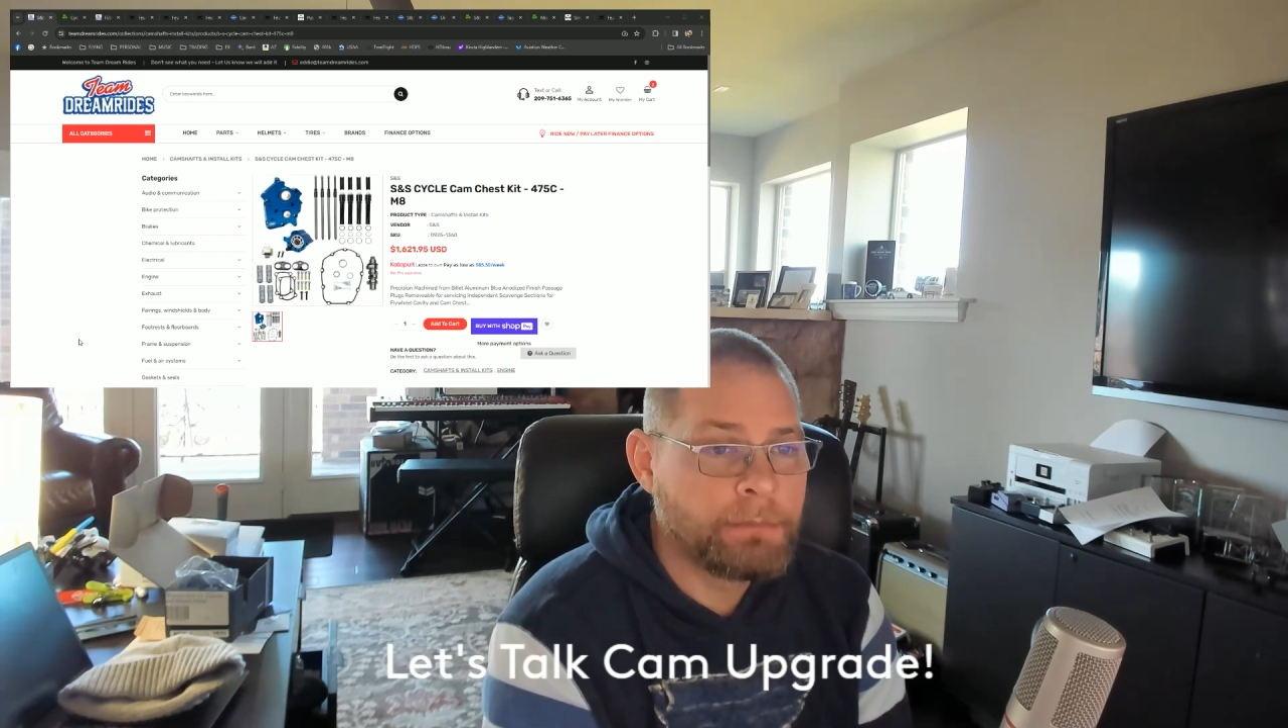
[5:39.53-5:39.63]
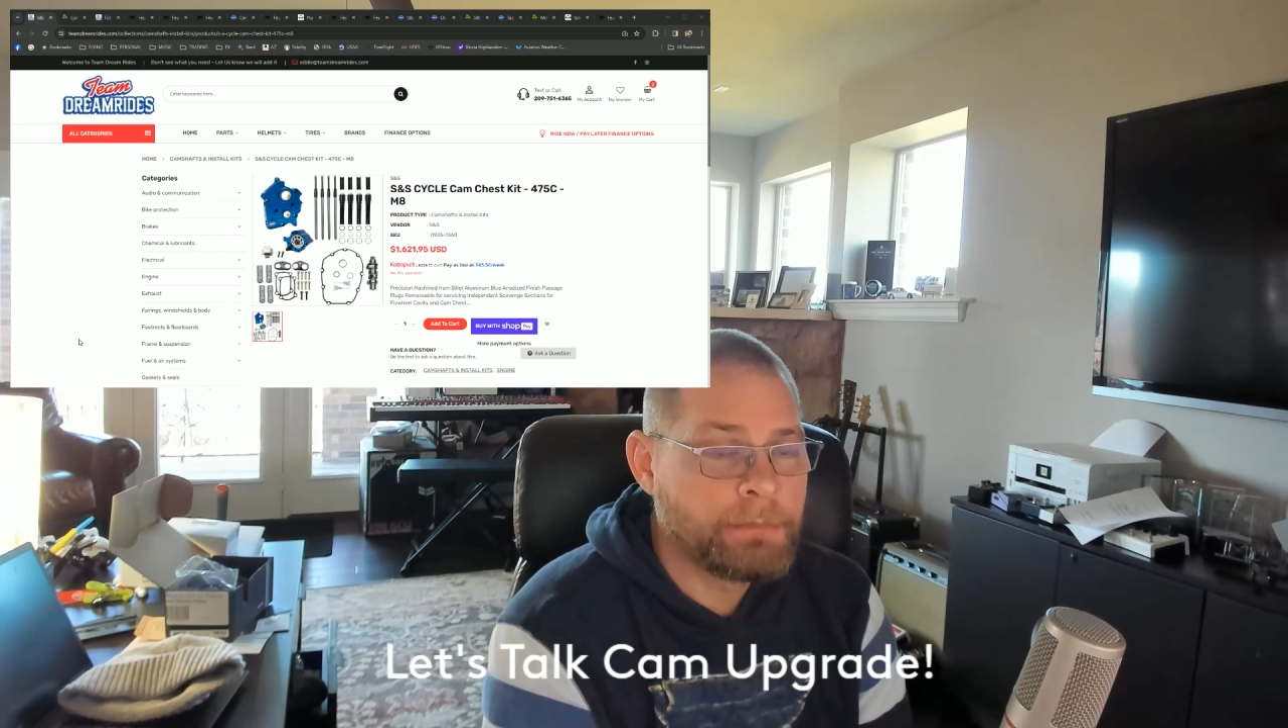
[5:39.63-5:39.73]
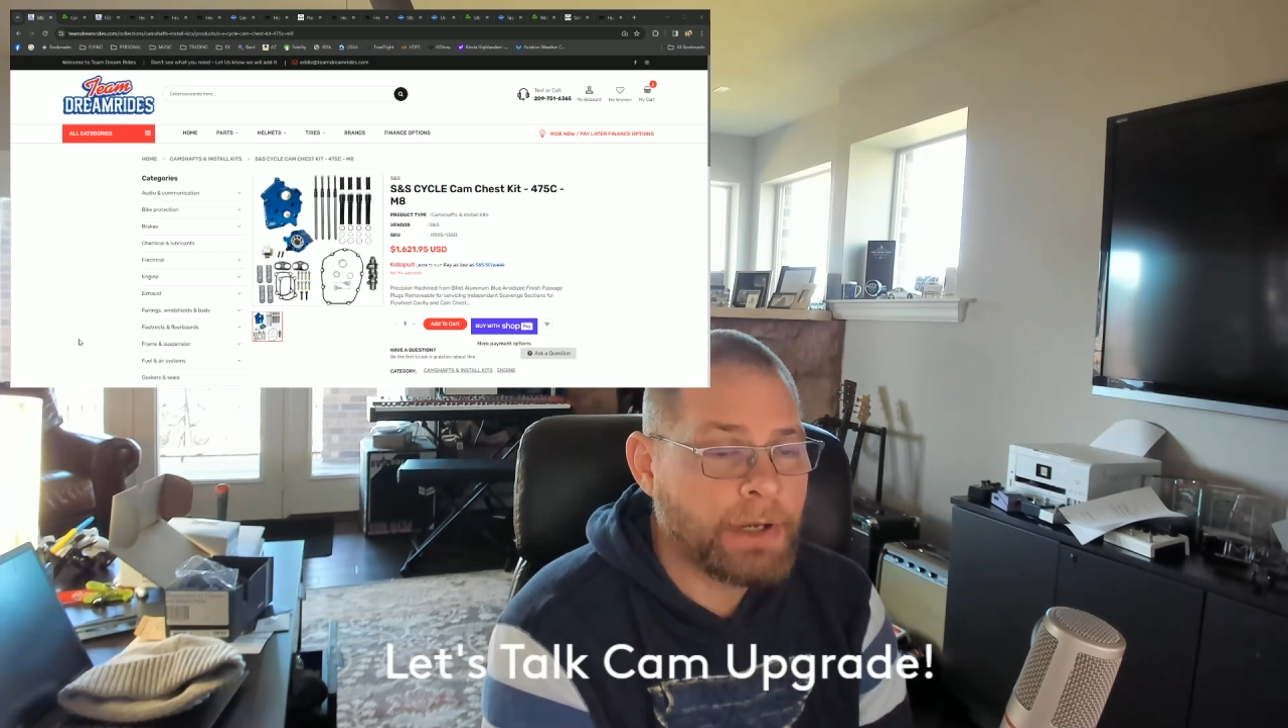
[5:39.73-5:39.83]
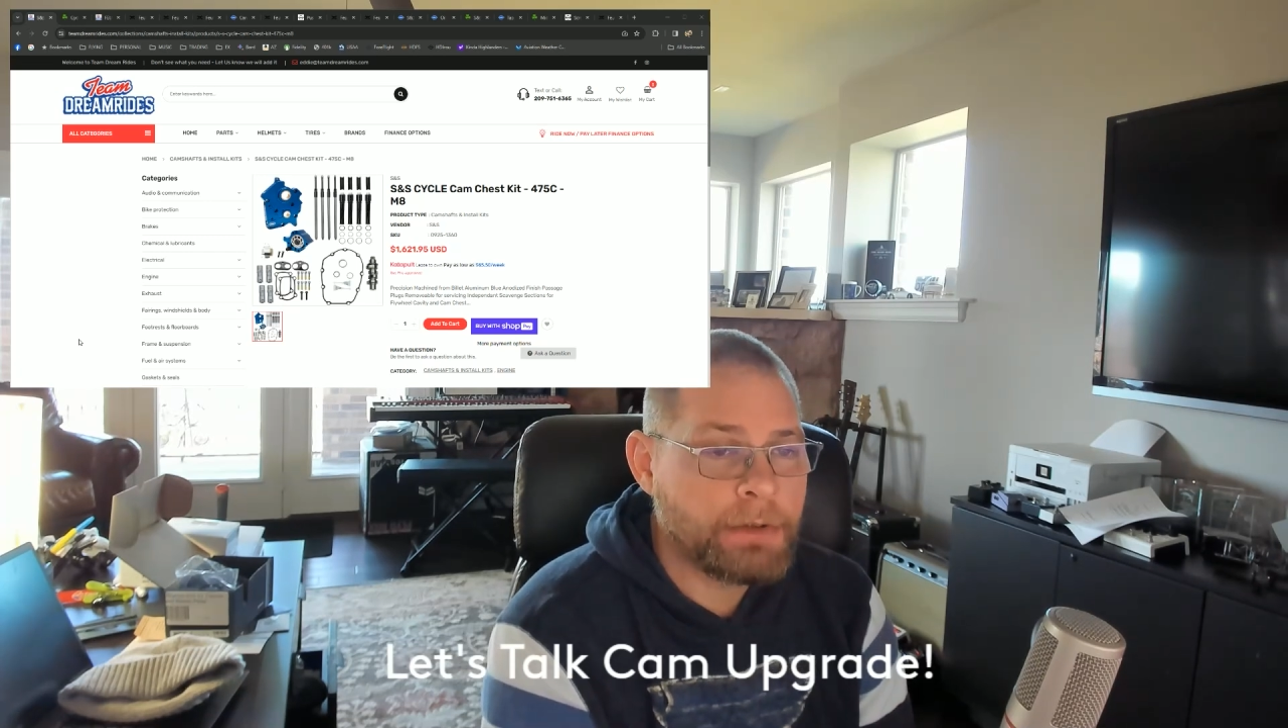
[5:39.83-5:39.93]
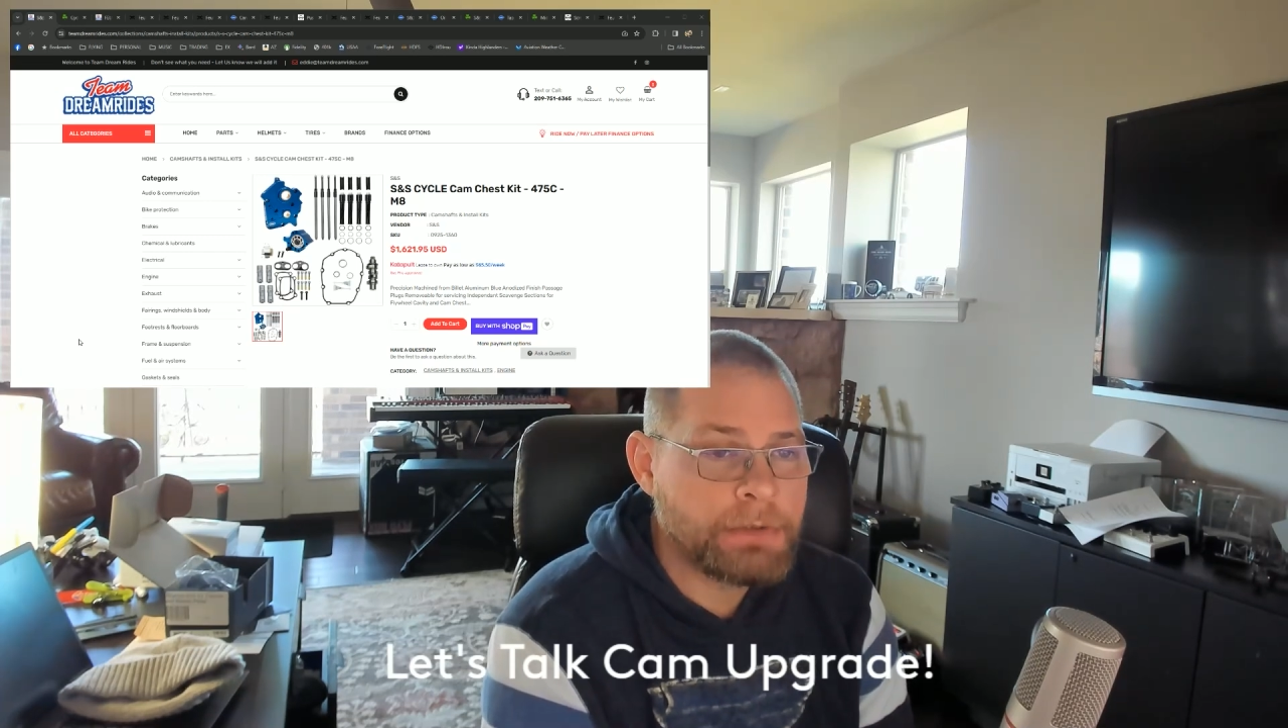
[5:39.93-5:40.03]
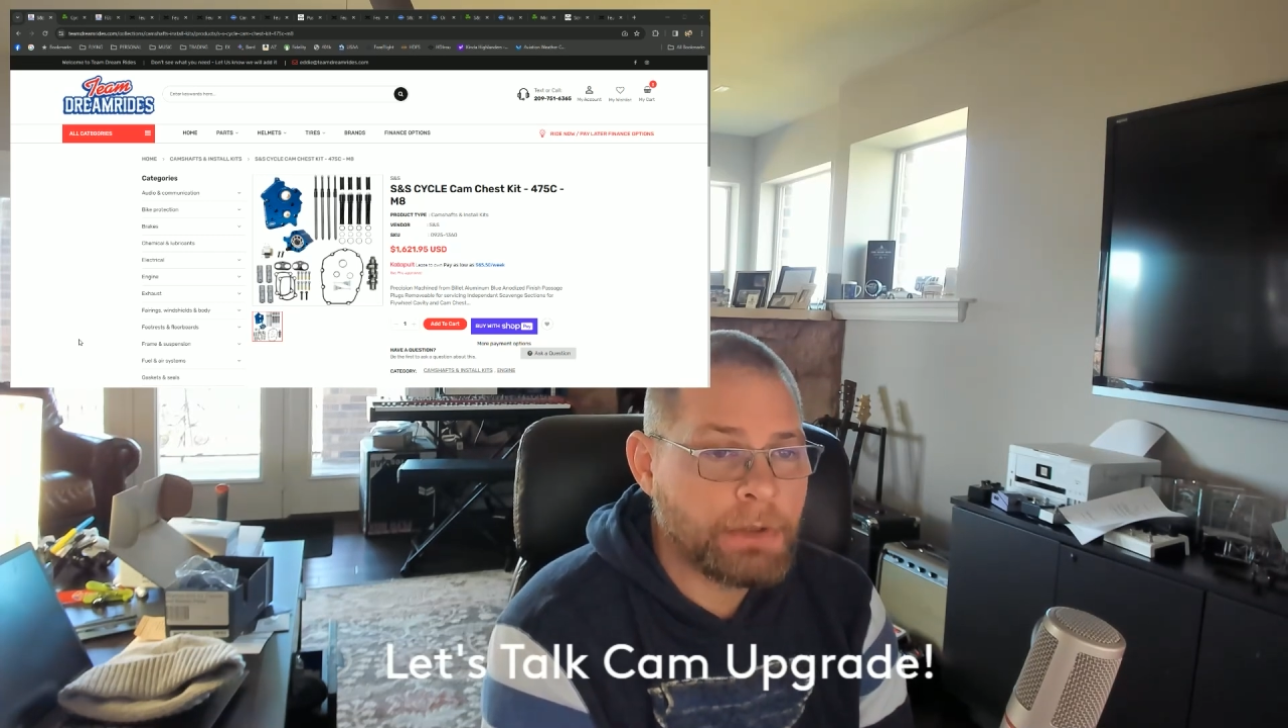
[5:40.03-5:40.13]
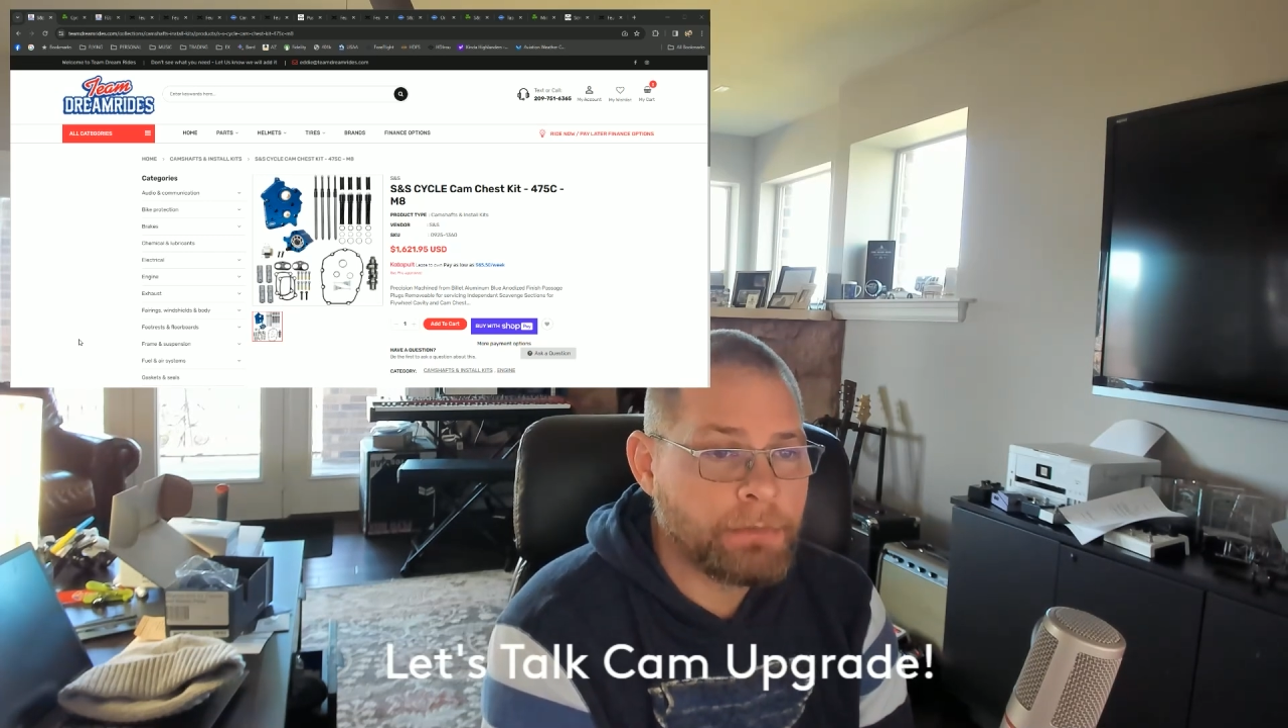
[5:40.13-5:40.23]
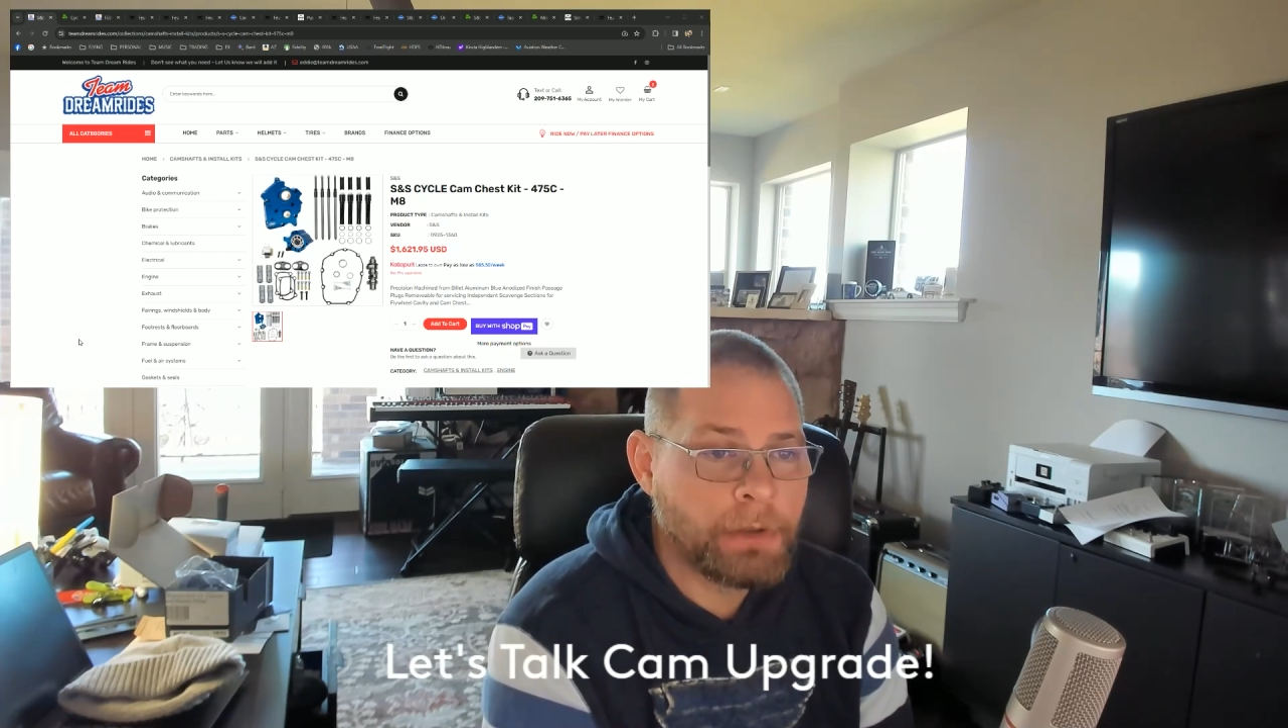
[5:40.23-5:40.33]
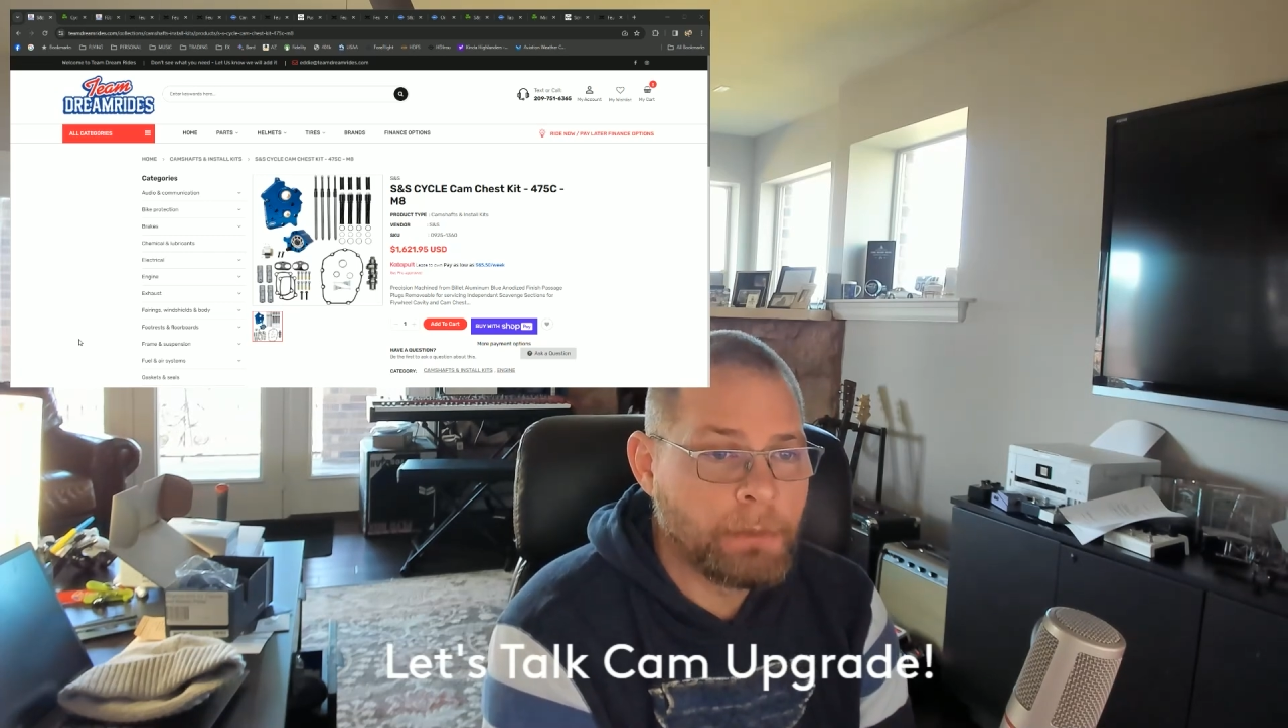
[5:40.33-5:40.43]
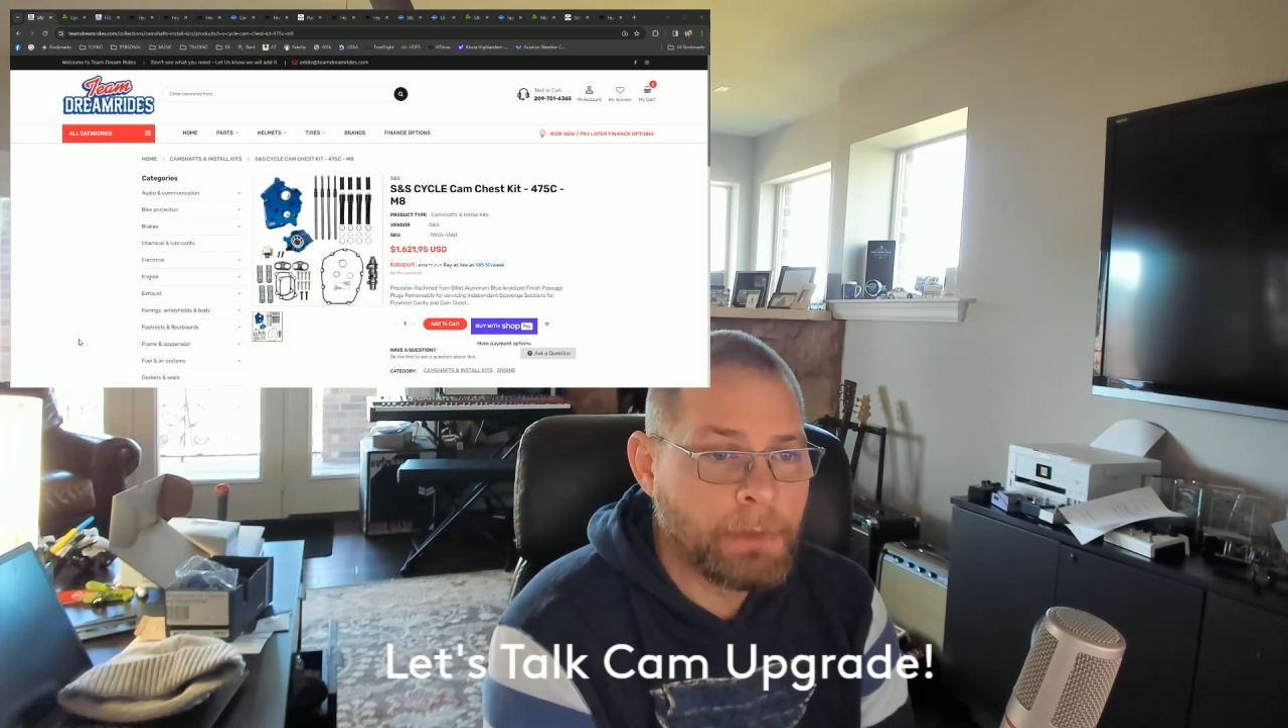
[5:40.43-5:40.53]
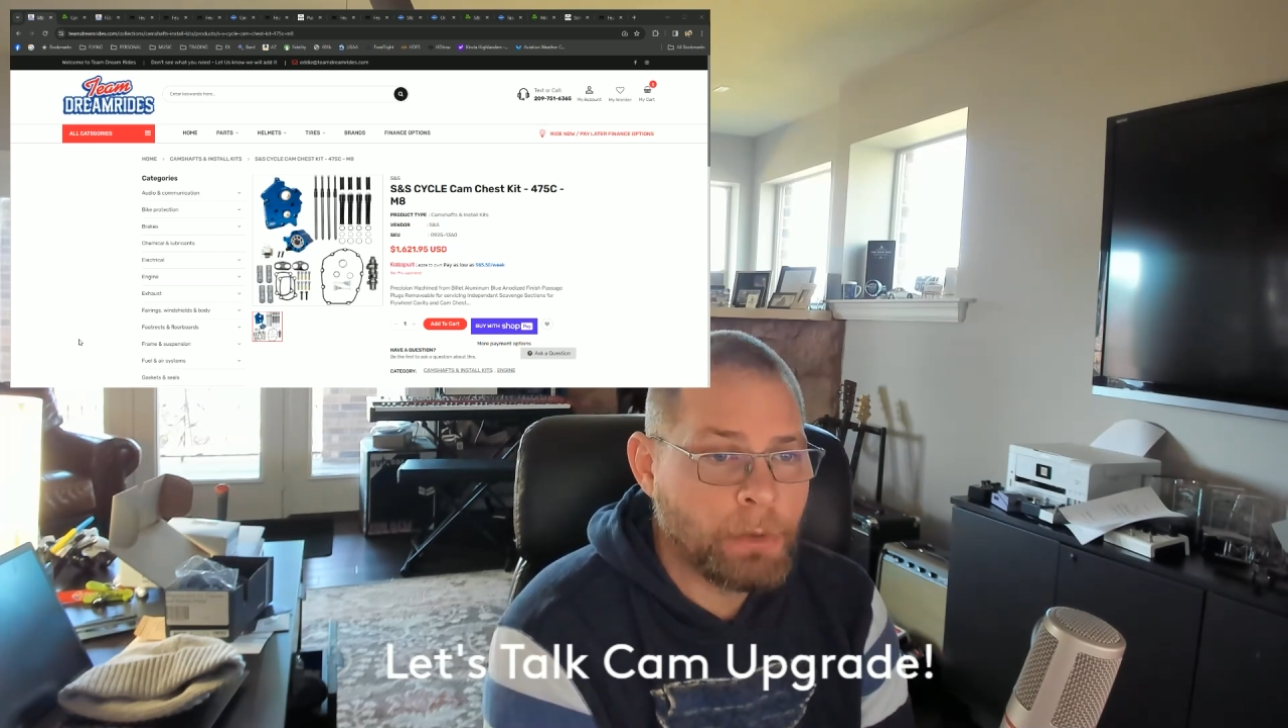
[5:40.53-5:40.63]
find yourself in